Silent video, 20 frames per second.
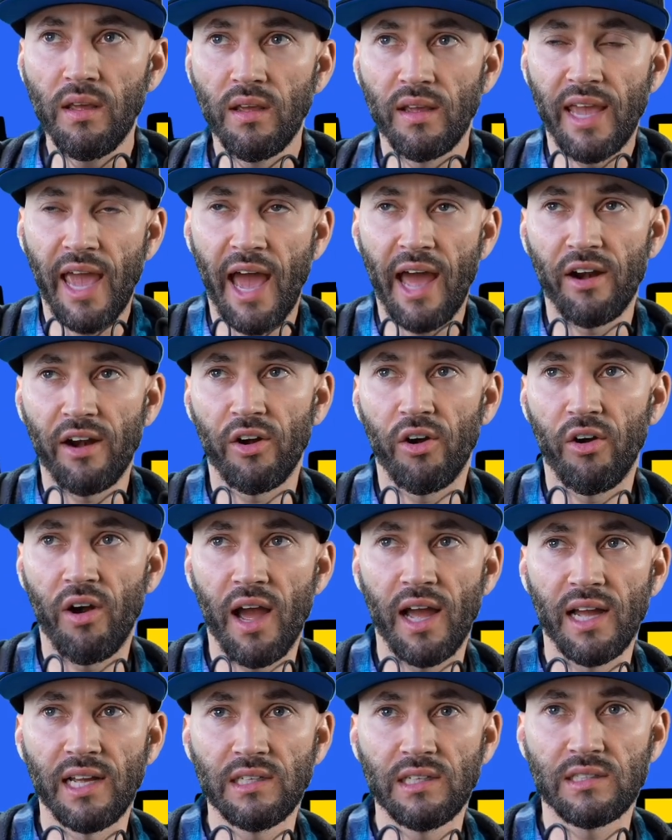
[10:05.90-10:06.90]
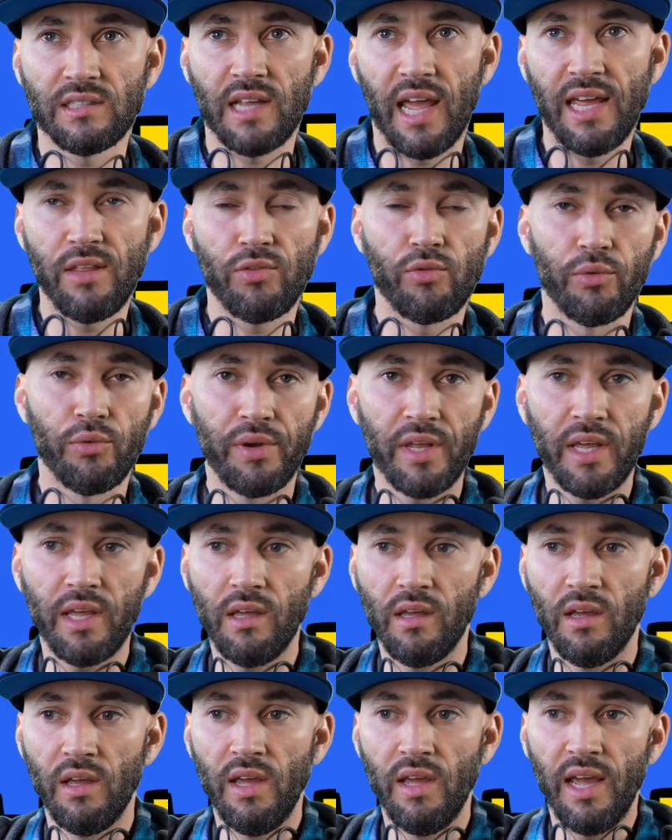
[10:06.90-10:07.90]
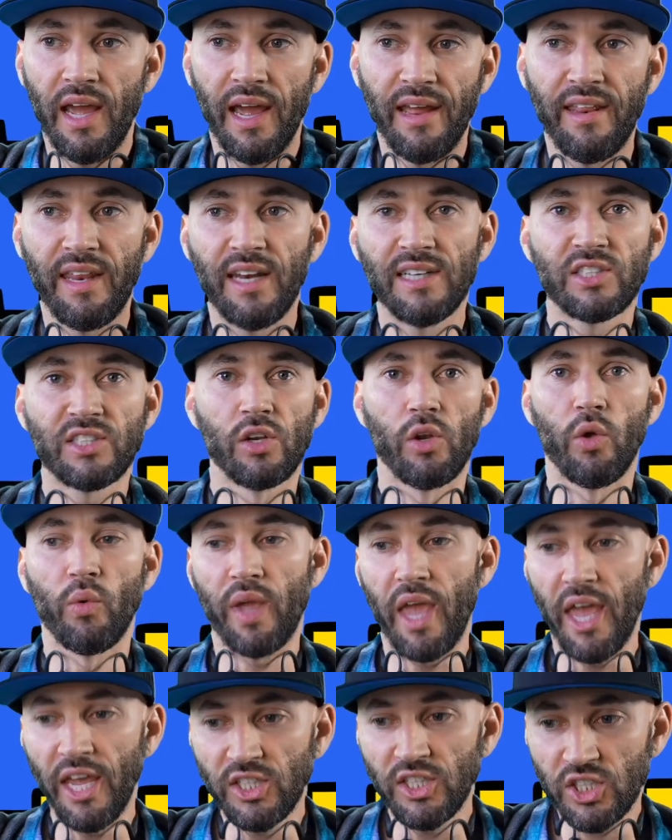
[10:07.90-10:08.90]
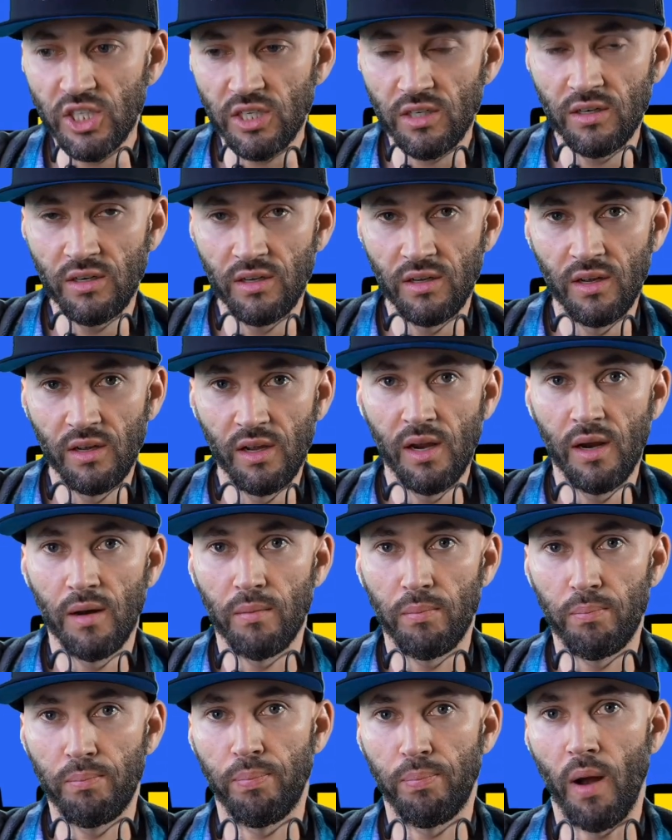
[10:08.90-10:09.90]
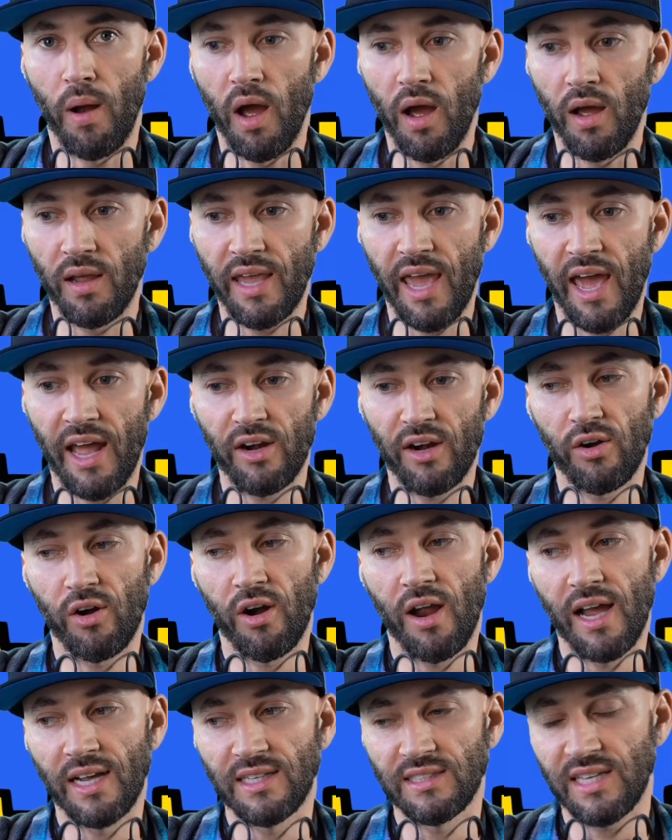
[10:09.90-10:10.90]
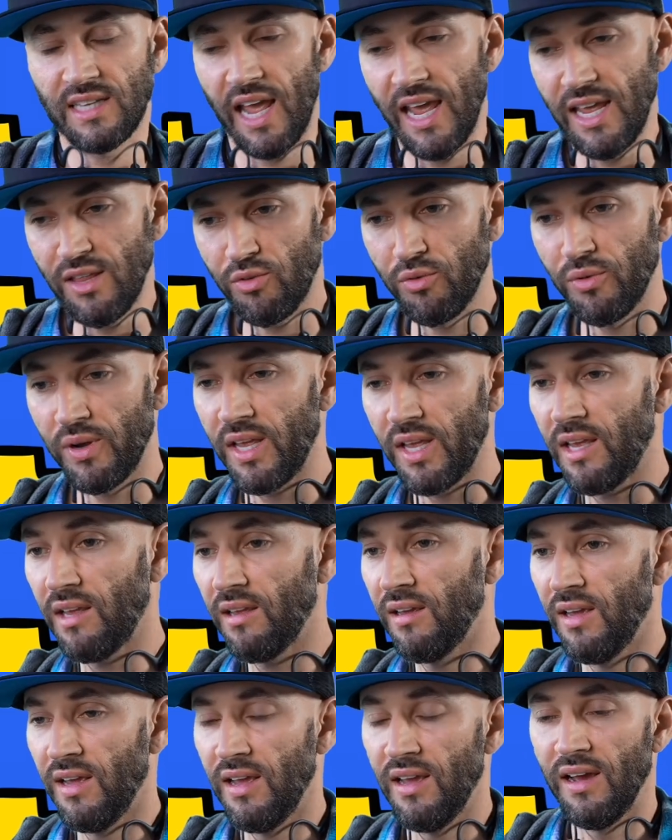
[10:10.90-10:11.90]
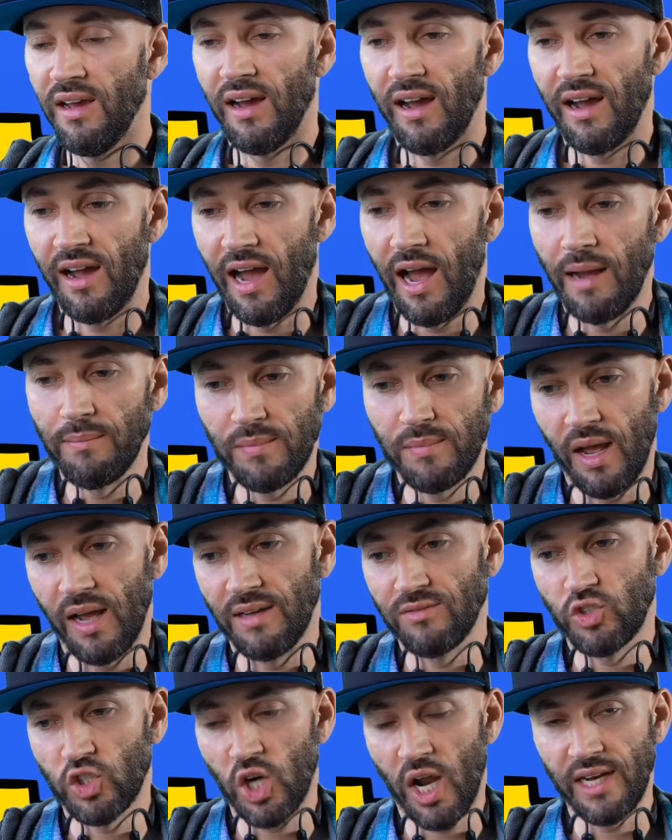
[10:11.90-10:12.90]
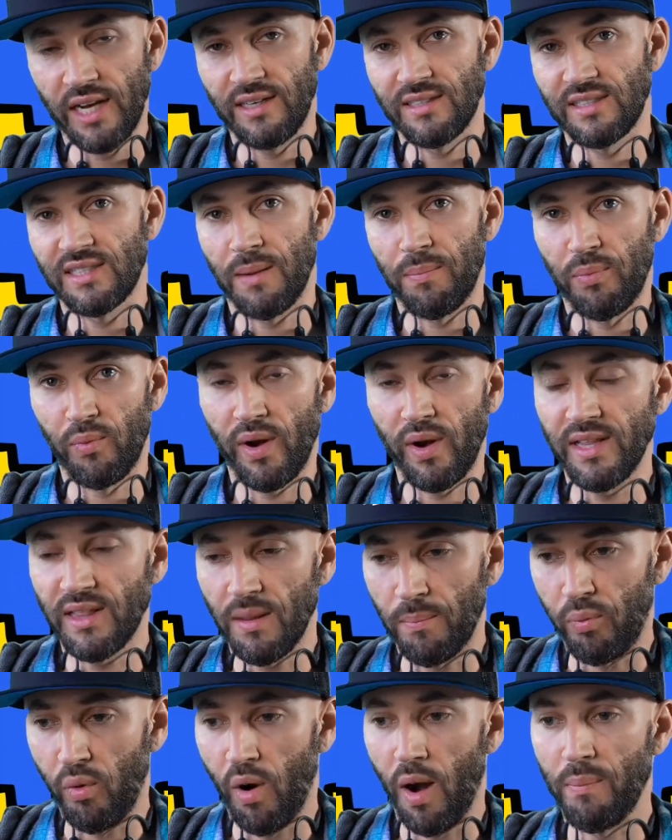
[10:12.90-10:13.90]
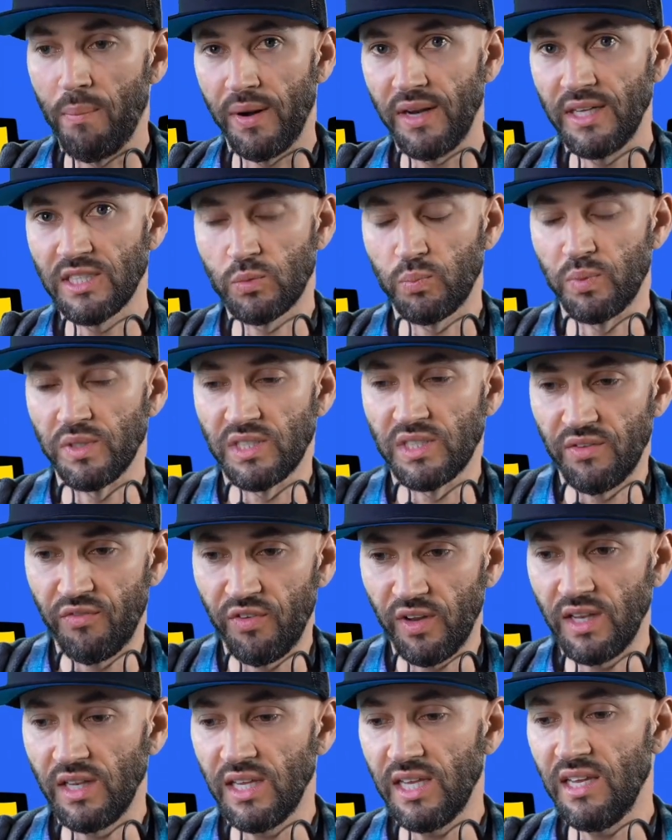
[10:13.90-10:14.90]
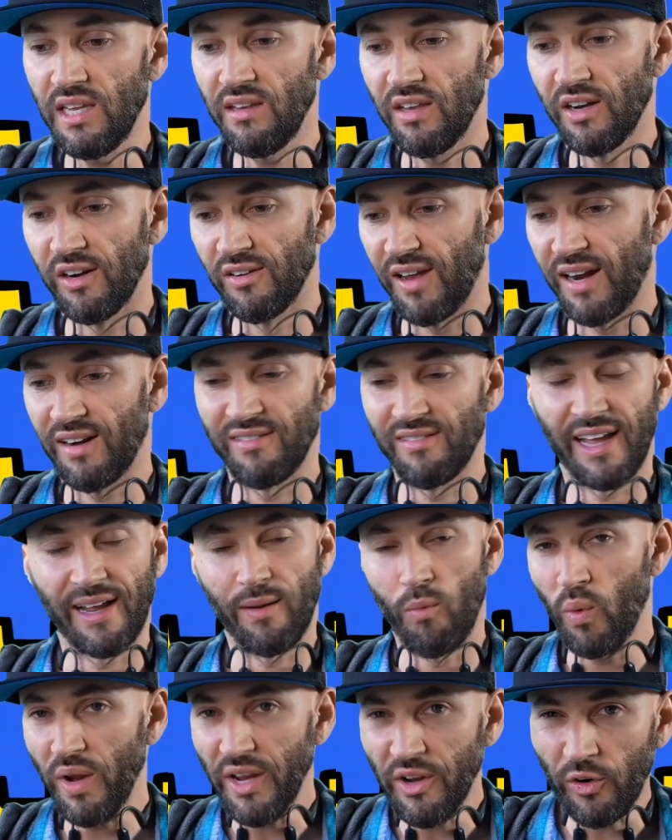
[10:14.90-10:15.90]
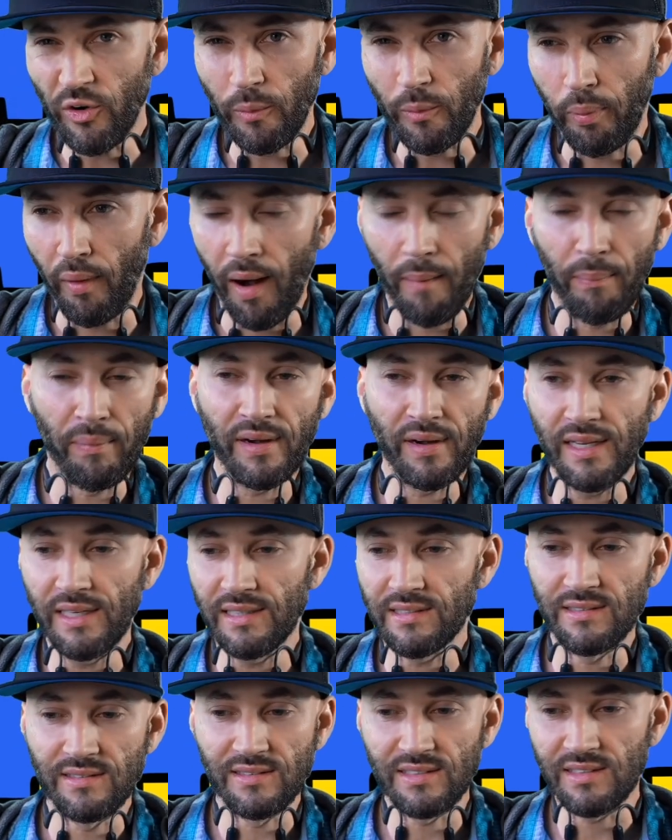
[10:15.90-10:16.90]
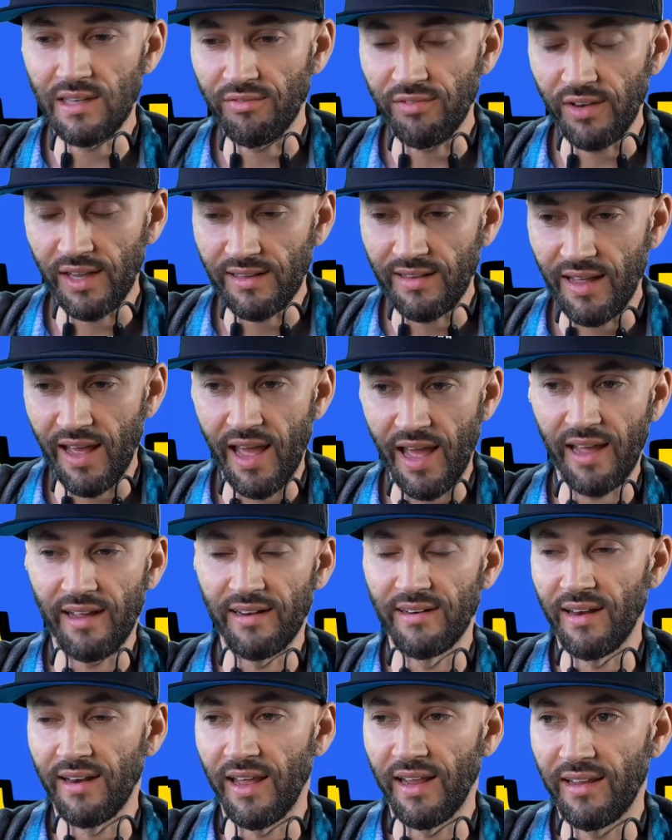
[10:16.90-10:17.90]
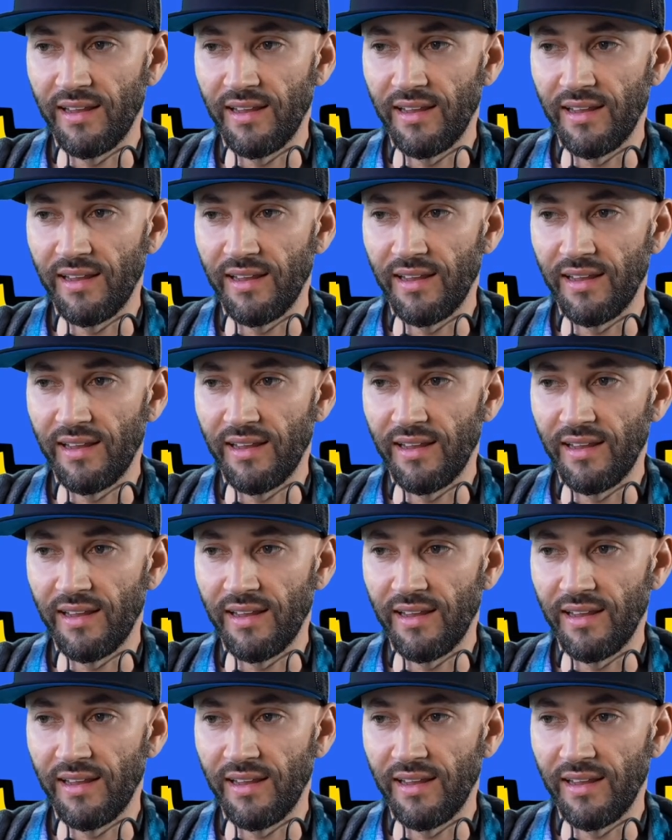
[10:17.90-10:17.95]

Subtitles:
categorized A through D? And then is the location categorized A through D? I'm trying to separate the property specifically. I don't like weird properties and stuff like that. And like,